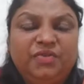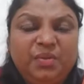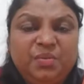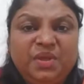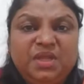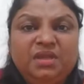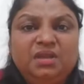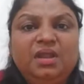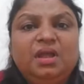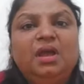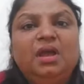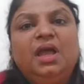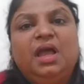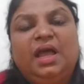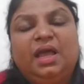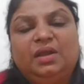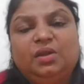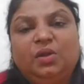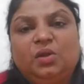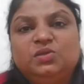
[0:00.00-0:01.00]
women,
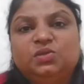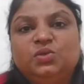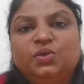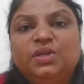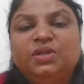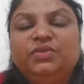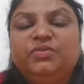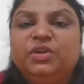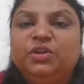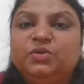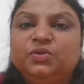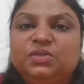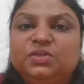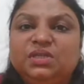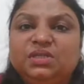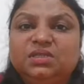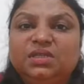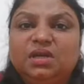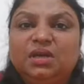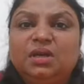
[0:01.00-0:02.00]
and also it
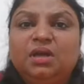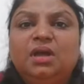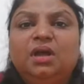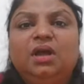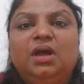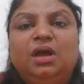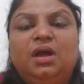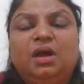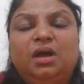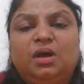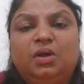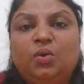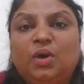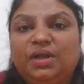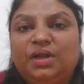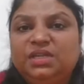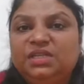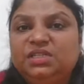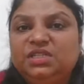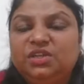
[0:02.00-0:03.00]
reduces the
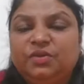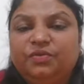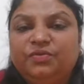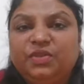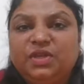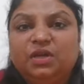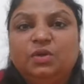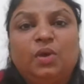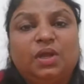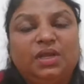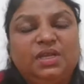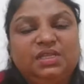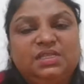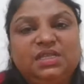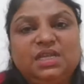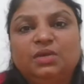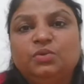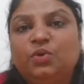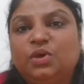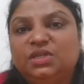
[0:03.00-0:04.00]
quality
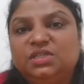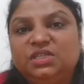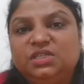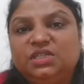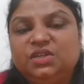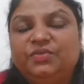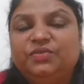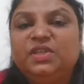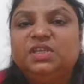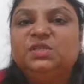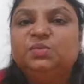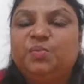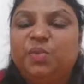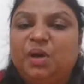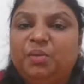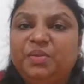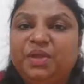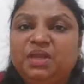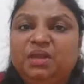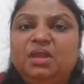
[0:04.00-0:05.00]
and quantity of the
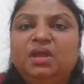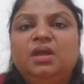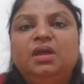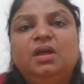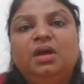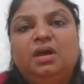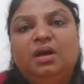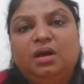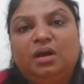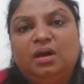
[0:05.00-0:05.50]
sperm in